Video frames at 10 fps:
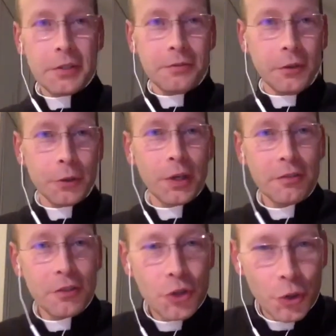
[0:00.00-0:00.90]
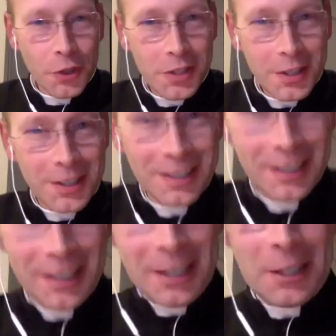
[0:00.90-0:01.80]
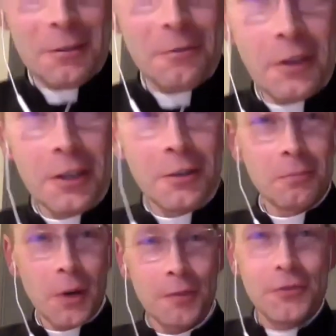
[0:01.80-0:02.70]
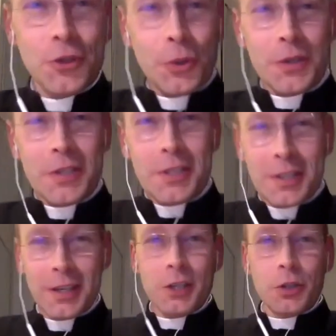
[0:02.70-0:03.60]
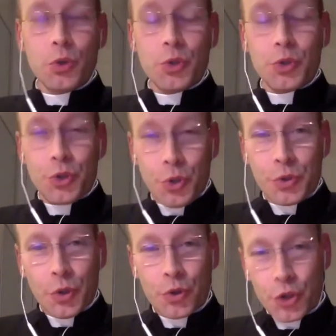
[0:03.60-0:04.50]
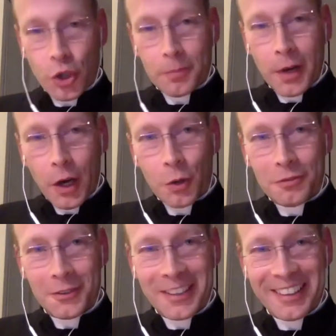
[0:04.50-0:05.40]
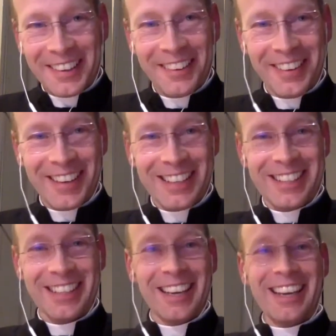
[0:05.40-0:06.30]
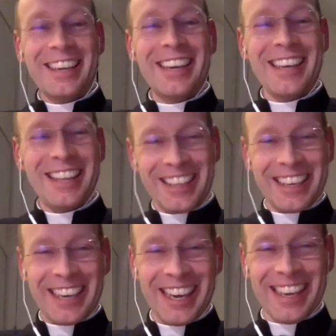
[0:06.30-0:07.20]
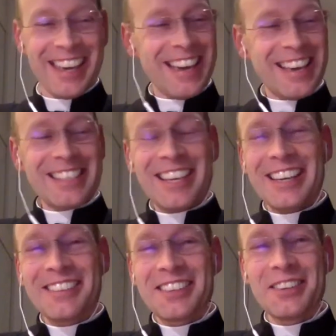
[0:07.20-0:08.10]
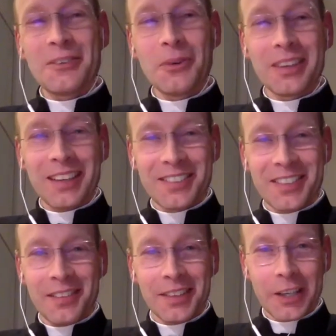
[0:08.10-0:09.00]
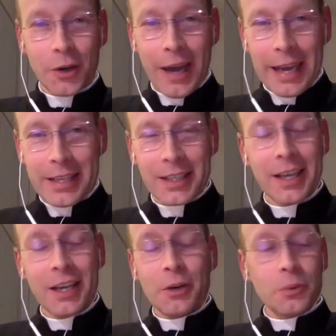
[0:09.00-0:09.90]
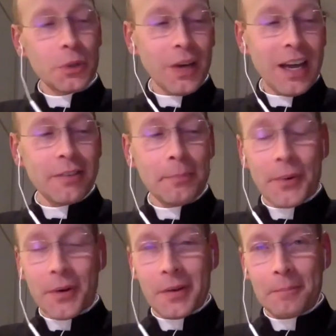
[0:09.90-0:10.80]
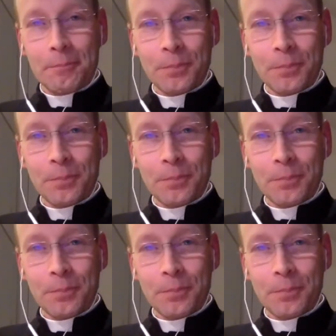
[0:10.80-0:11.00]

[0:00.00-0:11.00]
of all, you have a choice, the freedom of choice to choose your job, hopefully, right? Okay, so if you are working on something that you hate, we do have a problem.